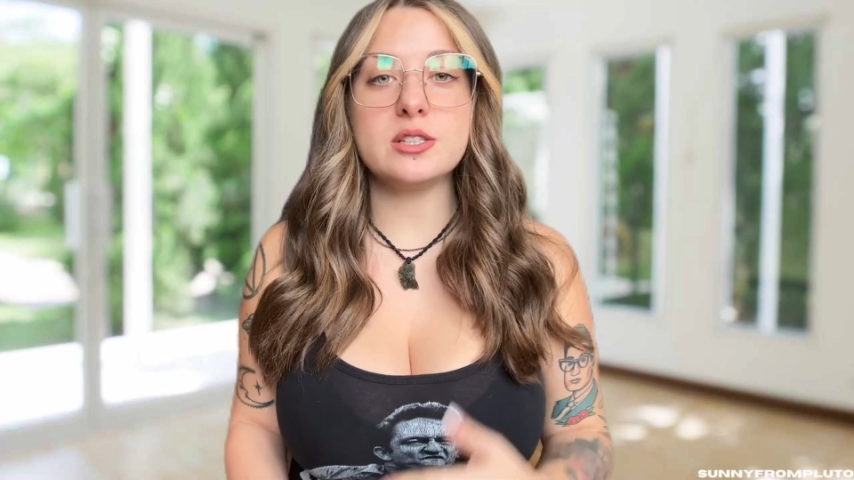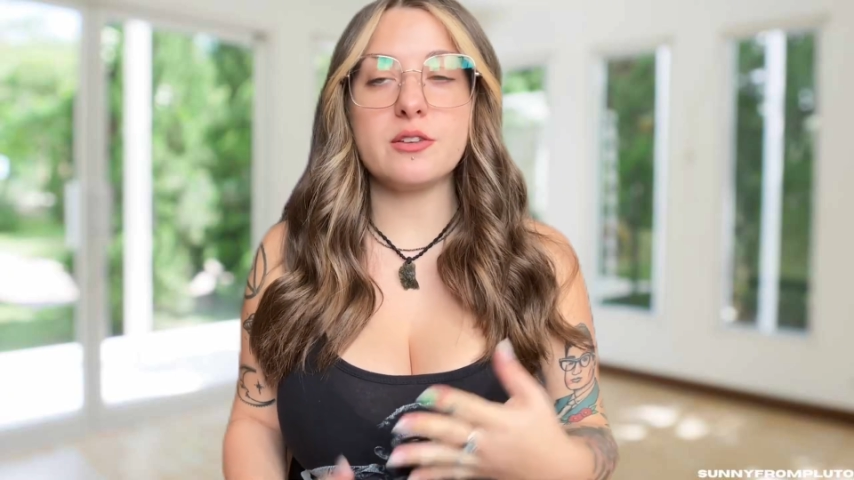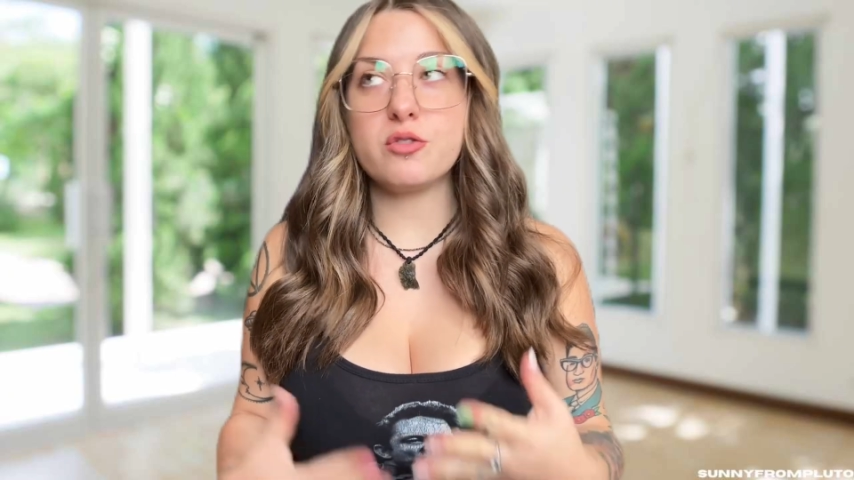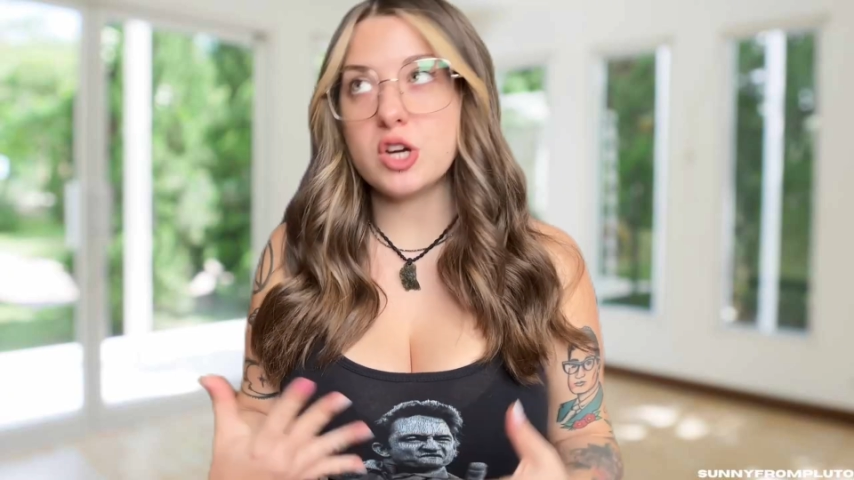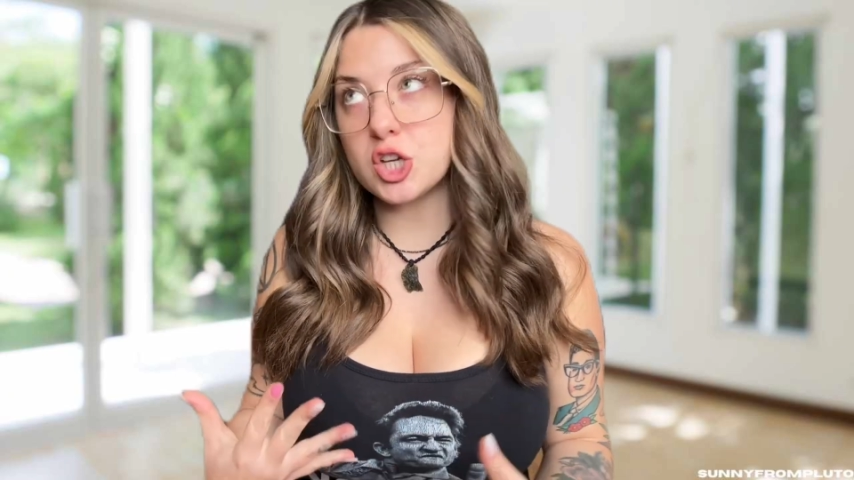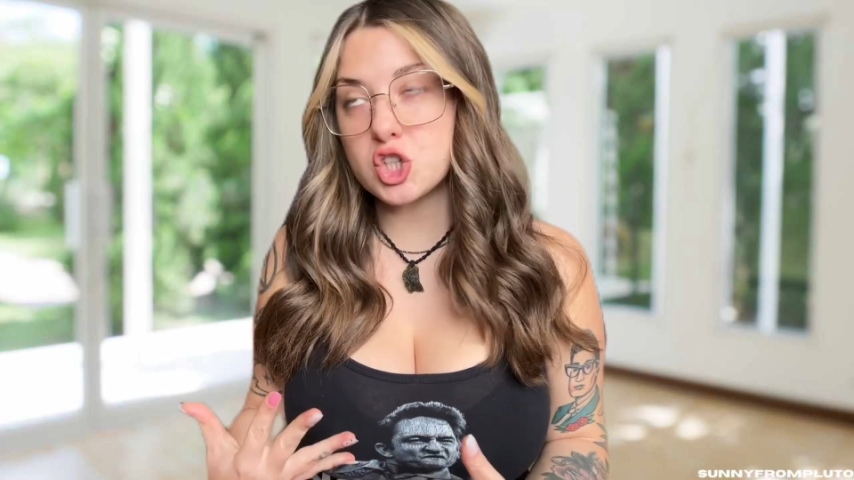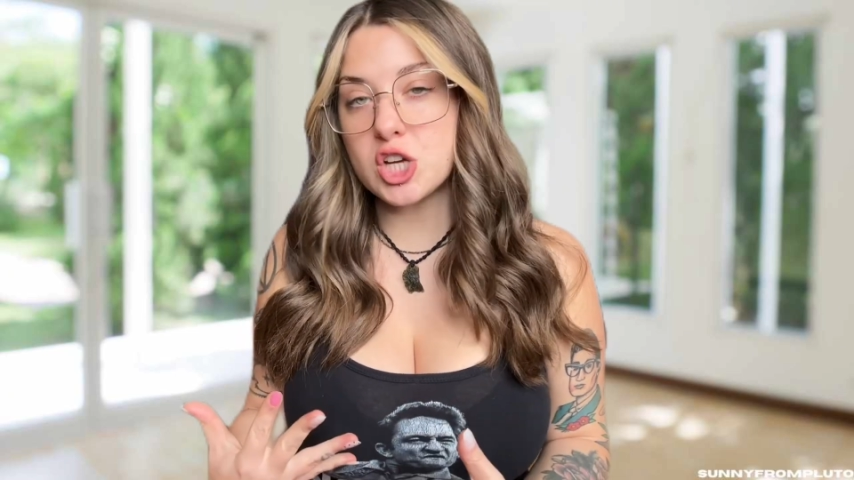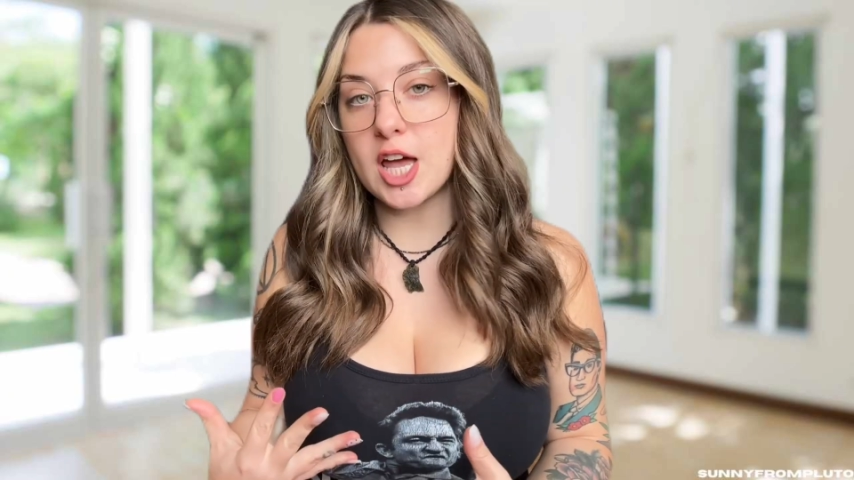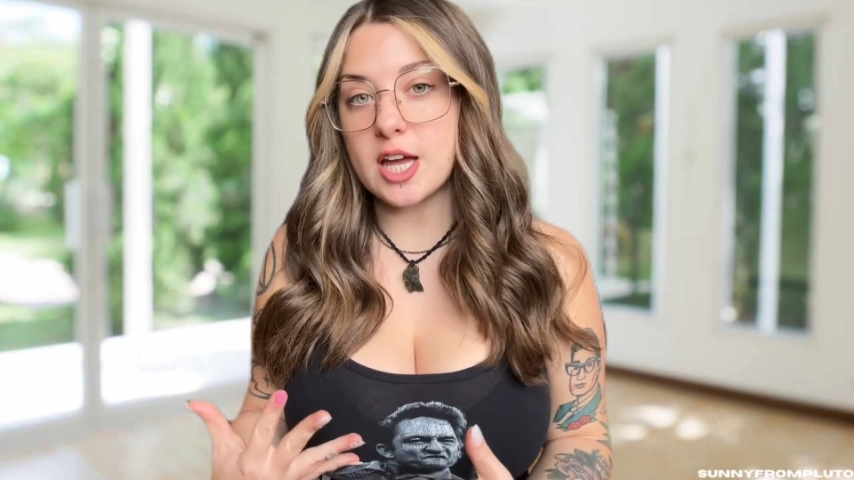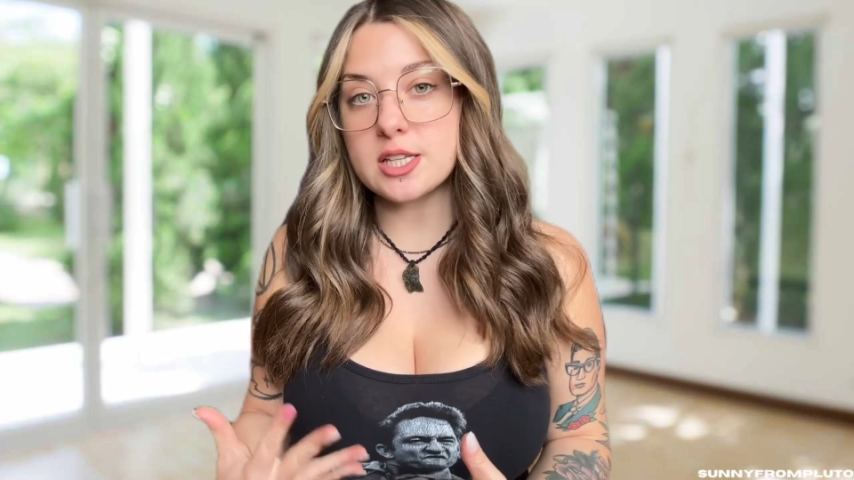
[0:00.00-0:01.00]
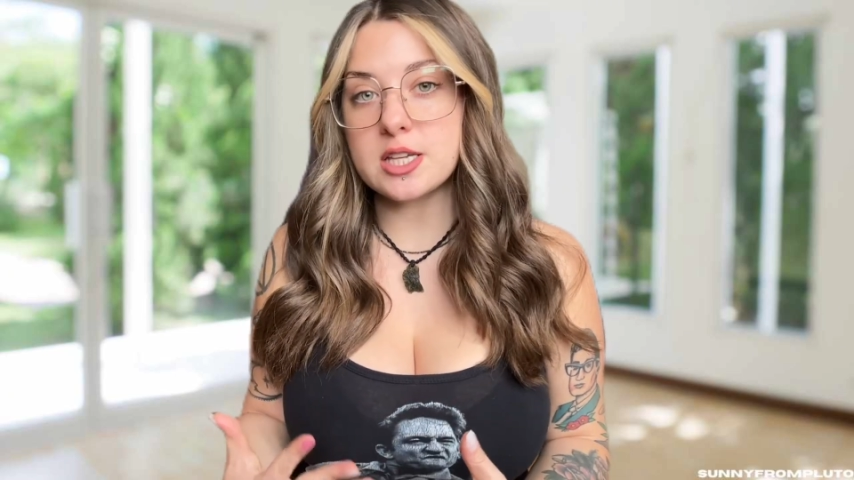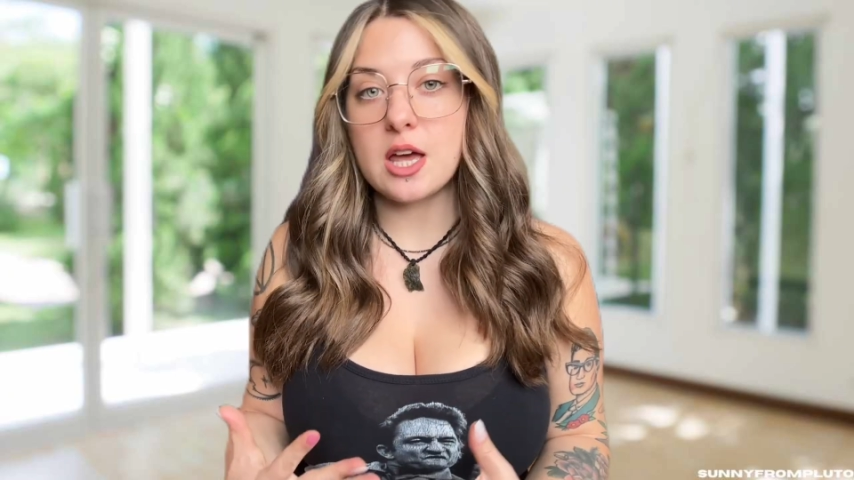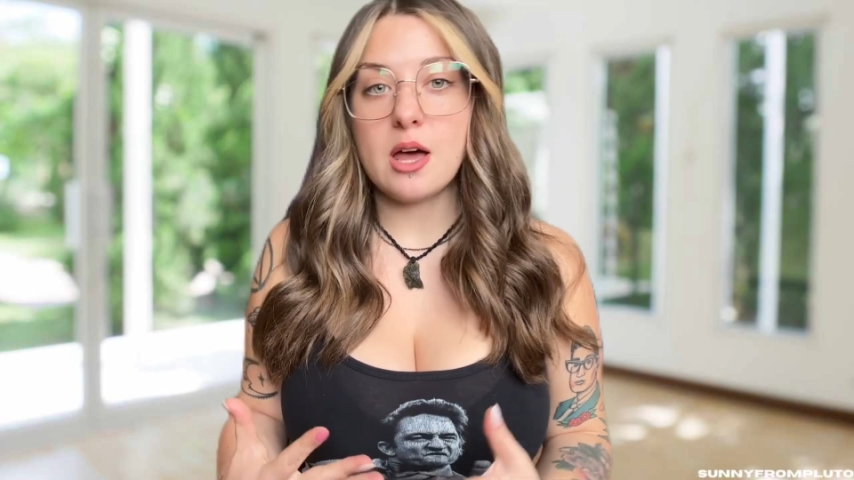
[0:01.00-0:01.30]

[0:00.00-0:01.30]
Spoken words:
differentiate